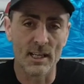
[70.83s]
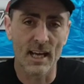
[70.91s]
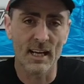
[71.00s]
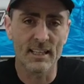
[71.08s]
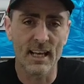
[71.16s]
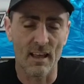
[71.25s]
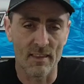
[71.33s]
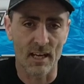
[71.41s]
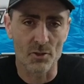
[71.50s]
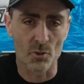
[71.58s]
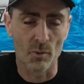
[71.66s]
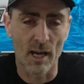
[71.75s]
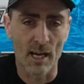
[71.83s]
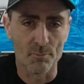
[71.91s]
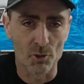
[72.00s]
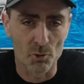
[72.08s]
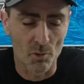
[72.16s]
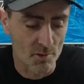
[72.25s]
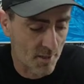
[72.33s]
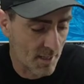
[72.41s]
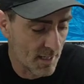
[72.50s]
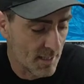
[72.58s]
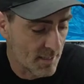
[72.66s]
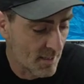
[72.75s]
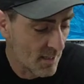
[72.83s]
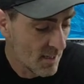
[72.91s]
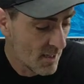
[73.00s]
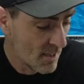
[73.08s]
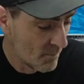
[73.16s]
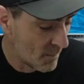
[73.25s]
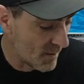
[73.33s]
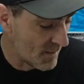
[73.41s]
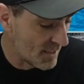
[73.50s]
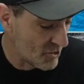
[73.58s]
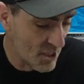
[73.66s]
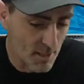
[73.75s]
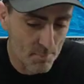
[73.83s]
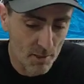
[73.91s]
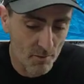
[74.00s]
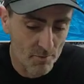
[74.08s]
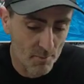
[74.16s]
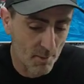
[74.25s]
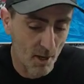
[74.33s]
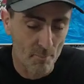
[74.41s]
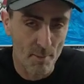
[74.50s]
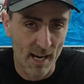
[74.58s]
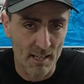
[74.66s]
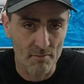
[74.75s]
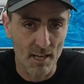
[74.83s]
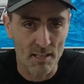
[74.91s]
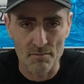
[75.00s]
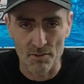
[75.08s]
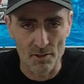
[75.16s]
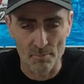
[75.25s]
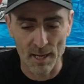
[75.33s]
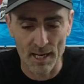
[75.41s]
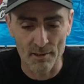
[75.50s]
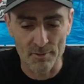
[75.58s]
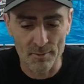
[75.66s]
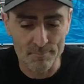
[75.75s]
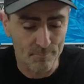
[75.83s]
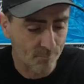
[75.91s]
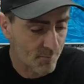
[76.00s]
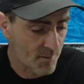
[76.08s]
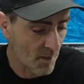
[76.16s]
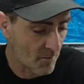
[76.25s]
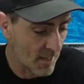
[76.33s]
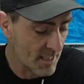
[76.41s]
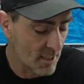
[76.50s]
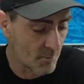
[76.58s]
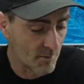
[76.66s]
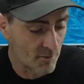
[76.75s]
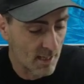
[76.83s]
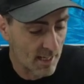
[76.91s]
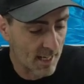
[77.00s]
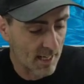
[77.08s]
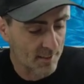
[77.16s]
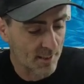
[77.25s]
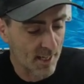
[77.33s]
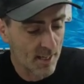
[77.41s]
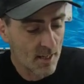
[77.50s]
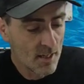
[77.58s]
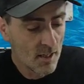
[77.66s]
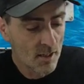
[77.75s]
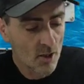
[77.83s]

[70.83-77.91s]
You can get the actual airbrush ones of these, but they're cheap enough to buy a pack of eight for a pound. So these can be really handy.